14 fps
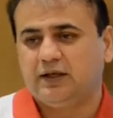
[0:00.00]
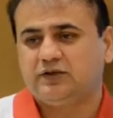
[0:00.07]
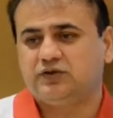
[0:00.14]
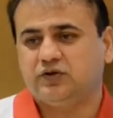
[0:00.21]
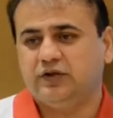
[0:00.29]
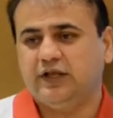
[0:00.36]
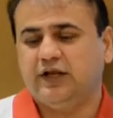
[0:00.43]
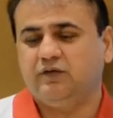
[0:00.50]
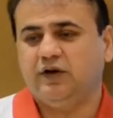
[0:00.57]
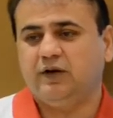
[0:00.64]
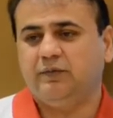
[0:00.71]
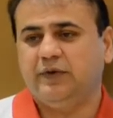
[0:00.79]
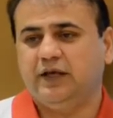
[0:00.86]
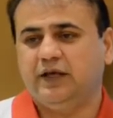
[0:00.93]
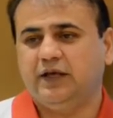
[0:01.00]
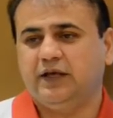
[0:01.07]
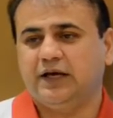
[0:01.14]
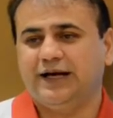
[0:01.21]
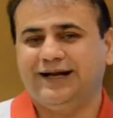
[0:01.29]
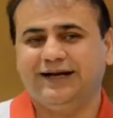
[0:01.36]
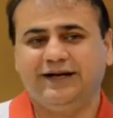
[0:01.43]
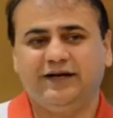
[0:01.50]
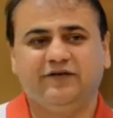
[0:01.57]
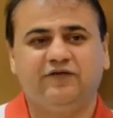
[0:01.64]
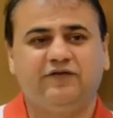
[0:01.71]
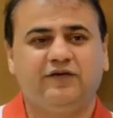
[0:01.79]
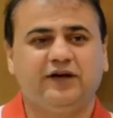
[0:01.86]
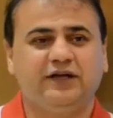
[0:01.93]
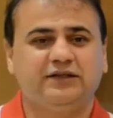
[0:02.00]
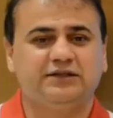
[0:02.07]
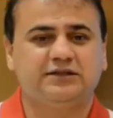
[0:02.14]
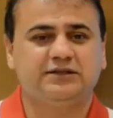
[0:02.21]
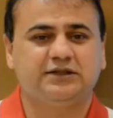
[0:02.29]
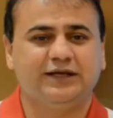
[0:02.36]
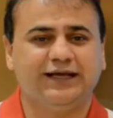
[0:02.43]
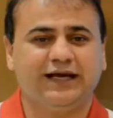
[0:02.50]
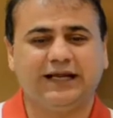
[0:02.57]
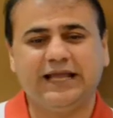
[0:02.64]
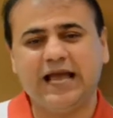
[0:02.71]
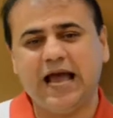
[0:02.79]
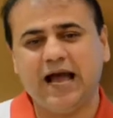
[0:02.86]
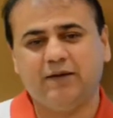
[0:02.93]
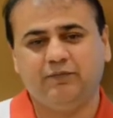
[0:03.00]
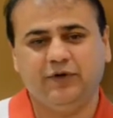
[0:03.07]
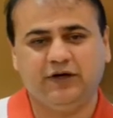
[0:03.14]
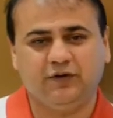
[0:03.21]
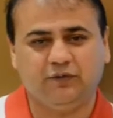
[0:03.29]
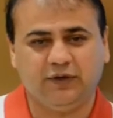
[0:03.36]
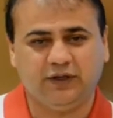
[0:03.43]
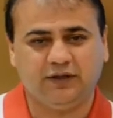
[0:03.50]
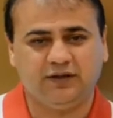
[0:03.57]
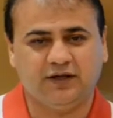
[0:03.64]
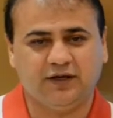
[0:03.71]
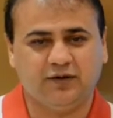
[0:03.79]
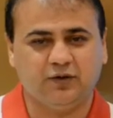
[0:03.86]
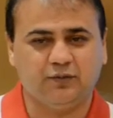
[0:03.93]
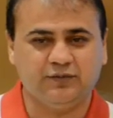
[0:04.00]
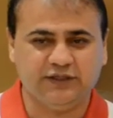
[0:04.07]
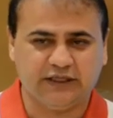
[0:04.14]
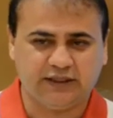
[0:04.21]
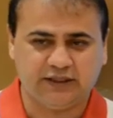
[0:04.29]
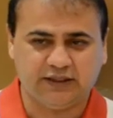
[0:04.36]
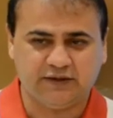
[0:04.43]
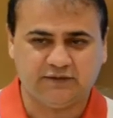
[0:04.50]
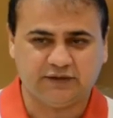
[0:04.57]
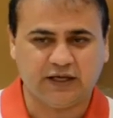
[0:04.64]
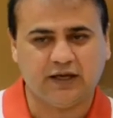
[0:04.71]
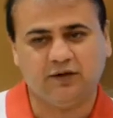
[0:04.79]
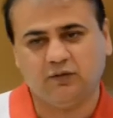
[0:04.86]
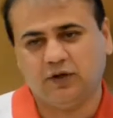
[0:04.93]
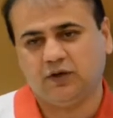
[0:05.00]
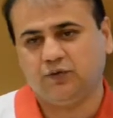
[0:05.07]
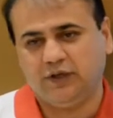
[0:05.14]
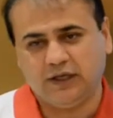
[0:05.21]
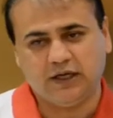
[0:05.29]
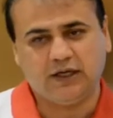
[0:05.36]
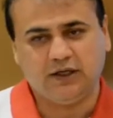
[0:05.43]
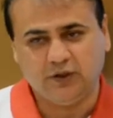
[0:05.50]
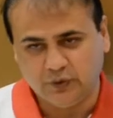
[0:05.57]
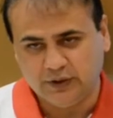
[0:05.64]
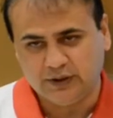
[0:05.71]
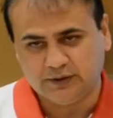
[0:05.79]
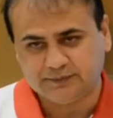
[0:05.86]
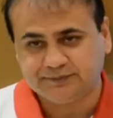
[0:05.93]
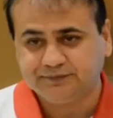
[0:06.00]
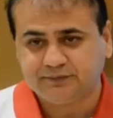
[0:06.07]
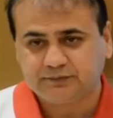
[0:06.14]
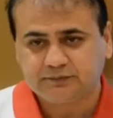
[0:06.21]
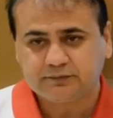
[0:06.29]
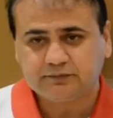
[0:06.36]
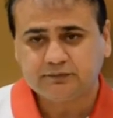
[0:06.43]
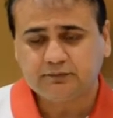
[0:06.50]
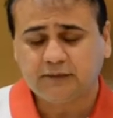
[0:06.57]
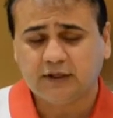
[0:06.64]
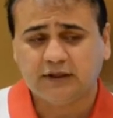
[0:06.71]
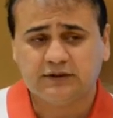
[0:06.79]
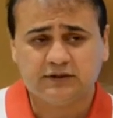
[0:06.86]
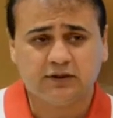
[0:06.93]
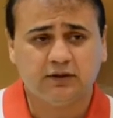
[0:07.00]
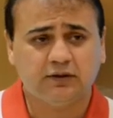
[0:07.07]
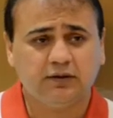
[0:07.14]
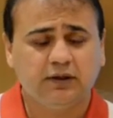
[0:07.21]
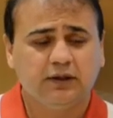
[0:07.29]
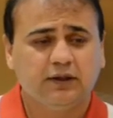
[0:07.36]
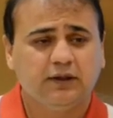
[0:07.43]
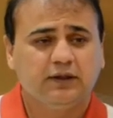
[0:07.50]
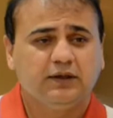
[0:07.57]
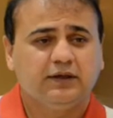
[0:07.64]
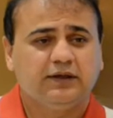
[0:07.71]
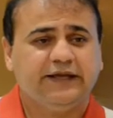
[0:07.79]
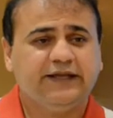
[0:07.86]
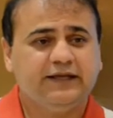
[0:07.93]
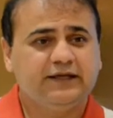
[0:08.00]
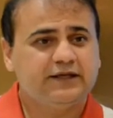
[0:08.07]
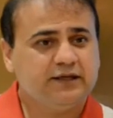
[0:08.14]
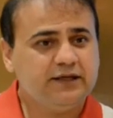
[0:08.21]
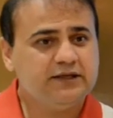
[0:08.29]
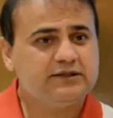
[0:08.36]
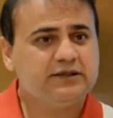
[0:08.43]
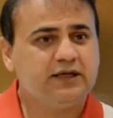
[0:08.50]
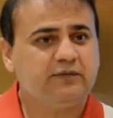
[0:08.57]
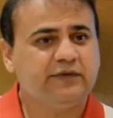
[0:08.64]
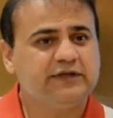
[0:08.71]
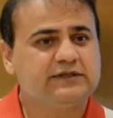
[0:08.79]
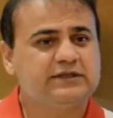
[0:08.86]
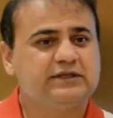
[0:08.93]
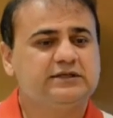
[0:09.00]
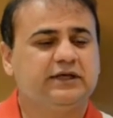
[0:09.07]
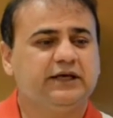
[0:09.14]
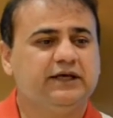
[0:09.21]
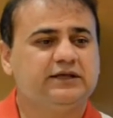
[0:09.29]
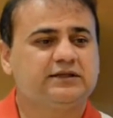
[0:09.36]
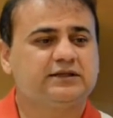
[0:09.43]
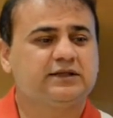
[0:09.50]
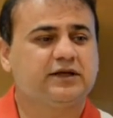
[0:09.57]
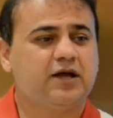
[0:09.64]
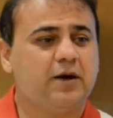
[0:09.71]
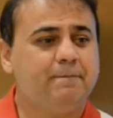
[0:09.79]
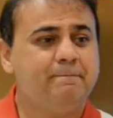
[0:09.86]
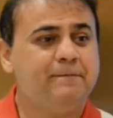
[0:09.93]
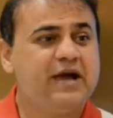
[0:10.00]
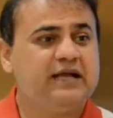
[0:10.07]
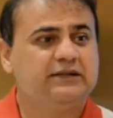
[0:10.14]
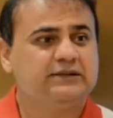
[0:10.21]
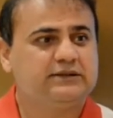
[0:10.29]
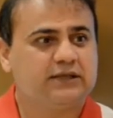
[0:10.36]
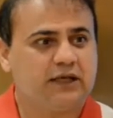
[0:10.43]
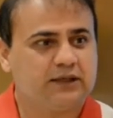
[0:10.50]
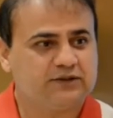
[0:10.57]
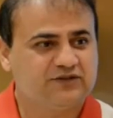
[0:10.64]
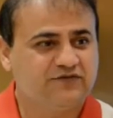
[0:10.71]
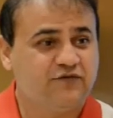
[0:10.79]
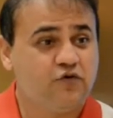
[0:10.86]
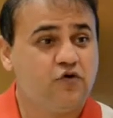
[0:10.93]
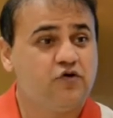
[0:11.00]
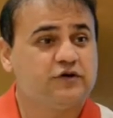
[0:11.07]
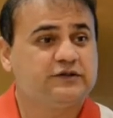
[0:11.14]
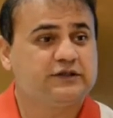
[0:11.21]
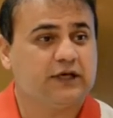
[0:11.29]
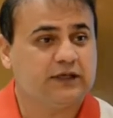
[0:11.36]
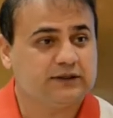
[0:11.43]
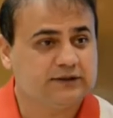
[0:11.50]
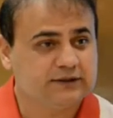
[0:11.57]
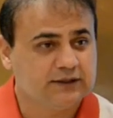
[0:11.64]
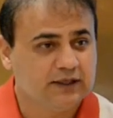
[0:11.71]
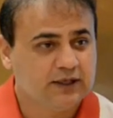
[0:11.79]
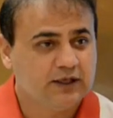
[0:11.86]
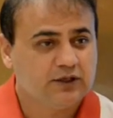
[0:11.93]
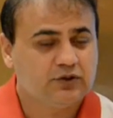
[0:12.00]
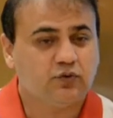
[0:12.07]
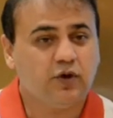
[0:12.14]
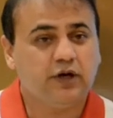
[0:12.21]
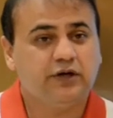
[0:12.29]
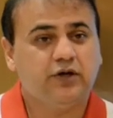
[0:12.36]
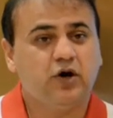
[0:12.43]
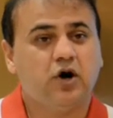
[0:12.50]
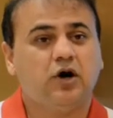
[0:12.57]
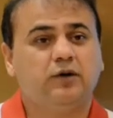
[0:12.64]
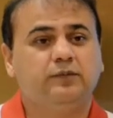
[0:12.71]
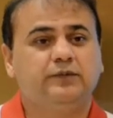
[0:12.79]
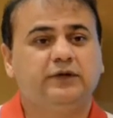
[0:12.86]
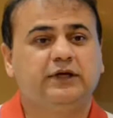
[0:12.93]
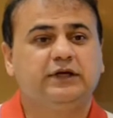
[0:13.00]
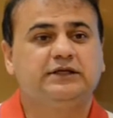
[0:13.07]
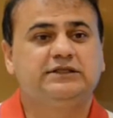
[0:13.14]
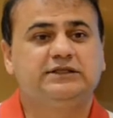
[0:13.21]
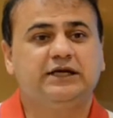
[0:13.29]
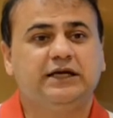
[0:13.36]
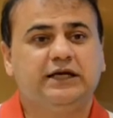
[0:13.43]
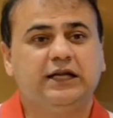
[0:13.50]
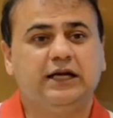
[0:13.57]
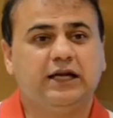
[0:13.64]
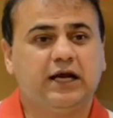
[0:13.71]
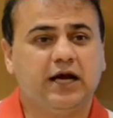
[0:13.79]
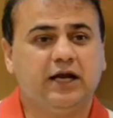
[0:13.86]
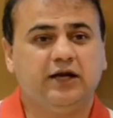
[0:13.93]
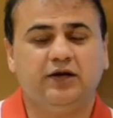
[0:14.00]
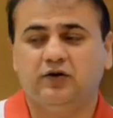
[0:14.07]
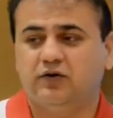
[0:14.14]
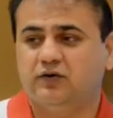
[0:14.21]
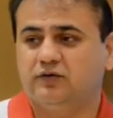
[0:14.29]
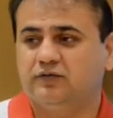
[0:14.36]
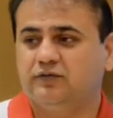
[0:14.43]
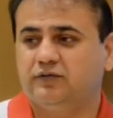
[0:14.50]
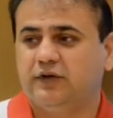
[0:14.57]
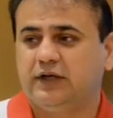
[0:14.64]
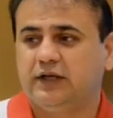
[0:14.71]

so there will be a difference, a gap between the objectives and what we are doing. So increasing businesses compels us, force us to adopt certain kind of